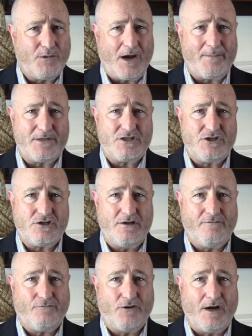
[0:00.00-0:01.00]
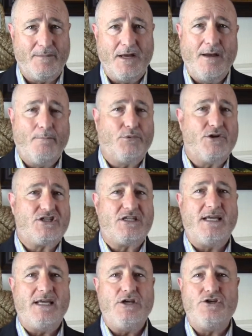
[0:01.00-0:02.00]
proposition, from
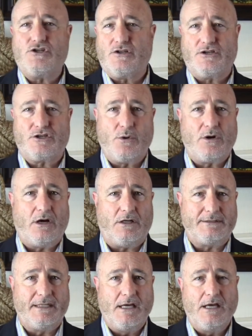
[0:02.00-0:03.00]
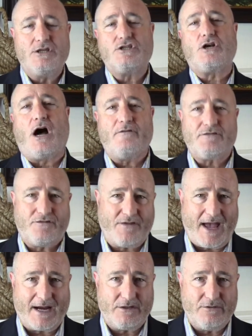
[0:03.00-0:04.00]
prestige to the so-called soft
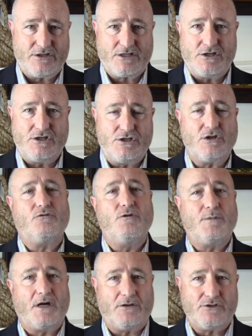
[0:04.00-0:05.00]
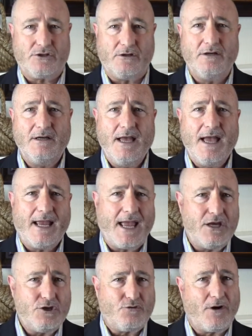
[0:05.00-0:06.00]
factors such as group culture,
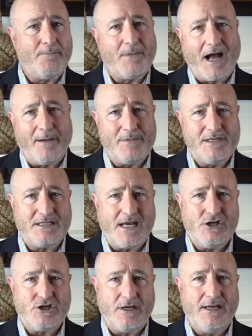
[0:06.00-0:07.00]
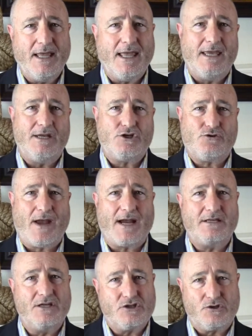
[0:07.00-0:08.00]
can trump compensation in
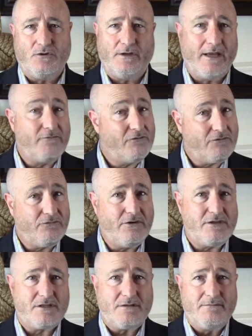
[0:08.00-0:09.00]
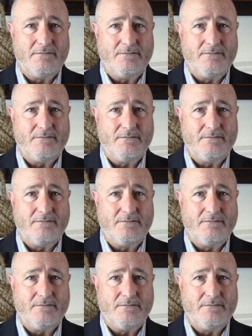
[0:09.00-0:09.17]
attracting sterling recruits.